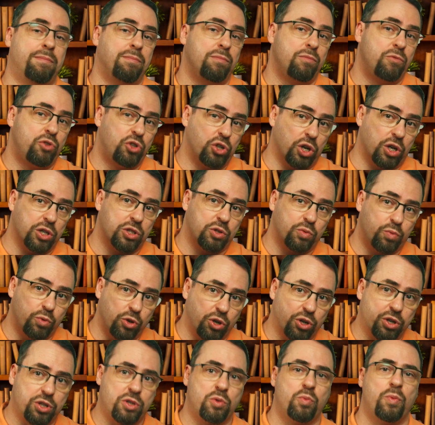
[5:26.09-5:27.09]
just
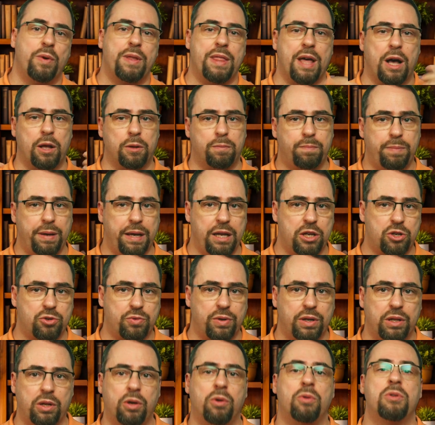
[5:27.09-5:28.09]
works without page
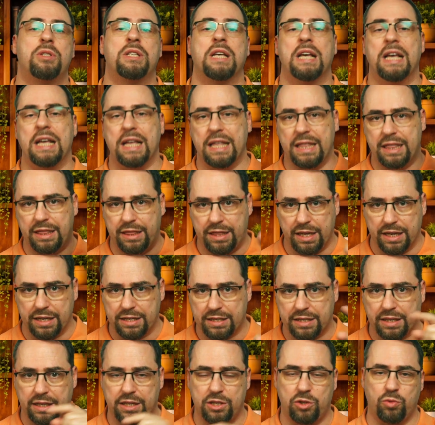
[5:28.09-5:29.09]
reloads,
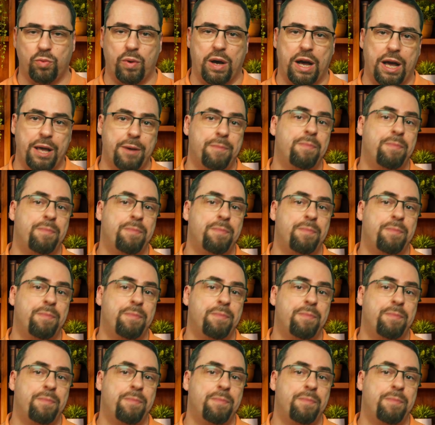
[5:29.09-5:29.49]
this is why.